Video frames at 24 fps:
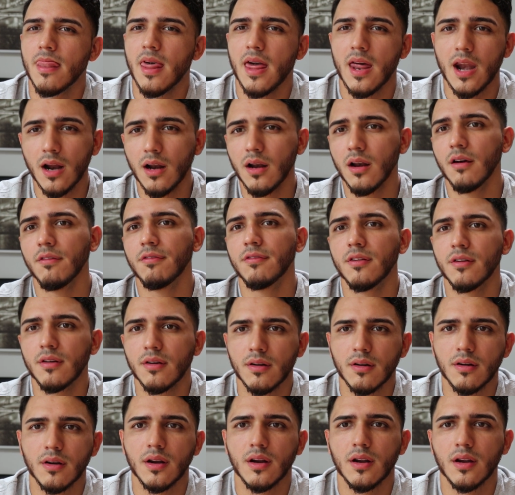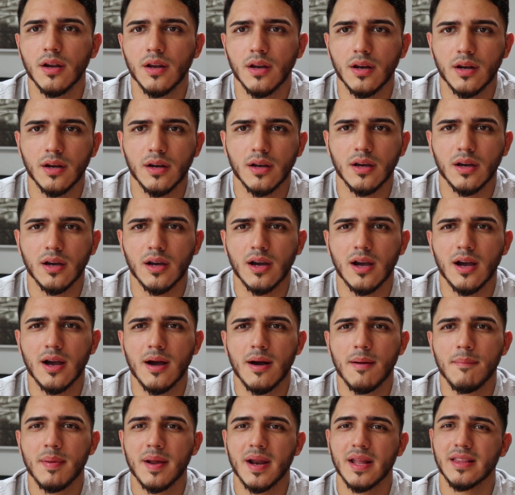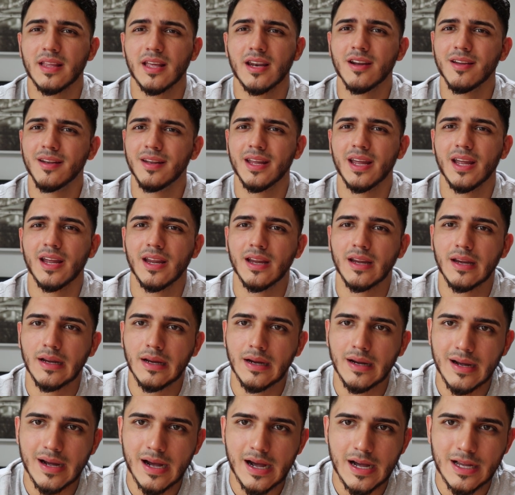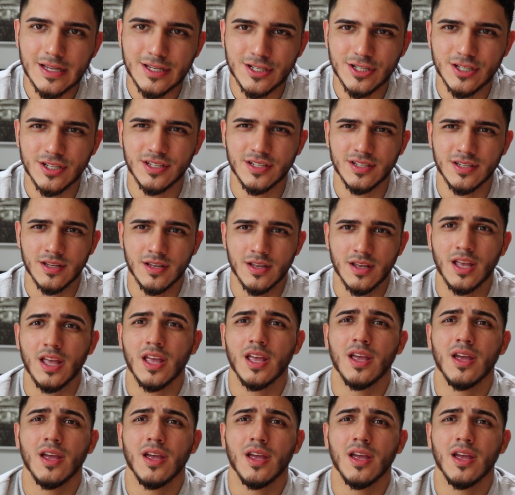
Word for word: and I loved her and uh, but at the end of the day I just